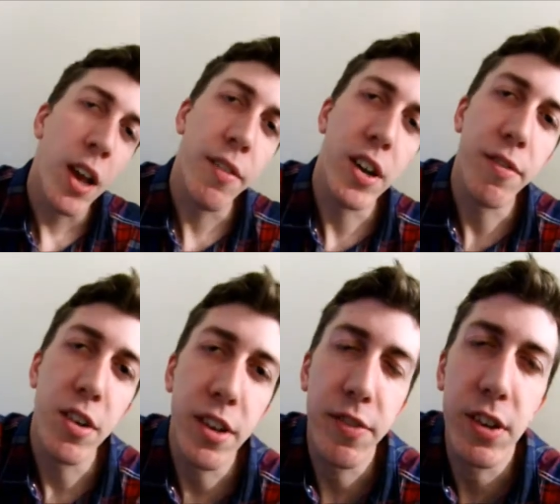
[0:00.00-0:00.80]
Find it
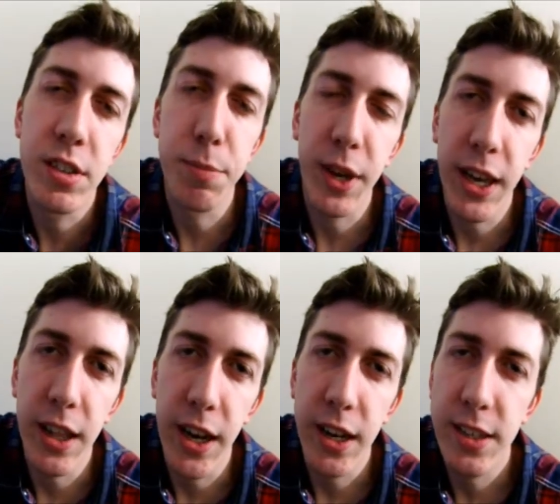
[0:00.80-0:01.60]
very difficult to begin
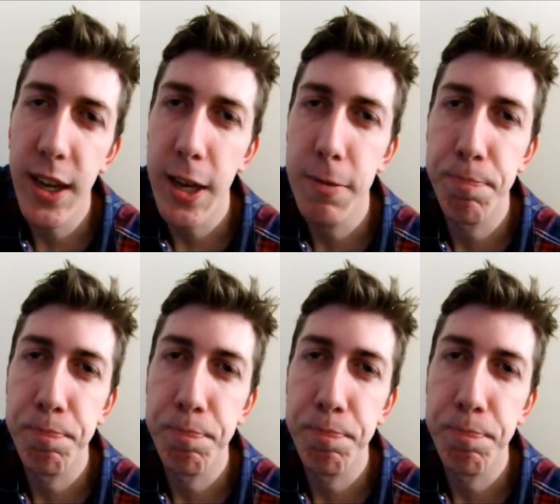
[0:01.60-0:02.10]
the next day.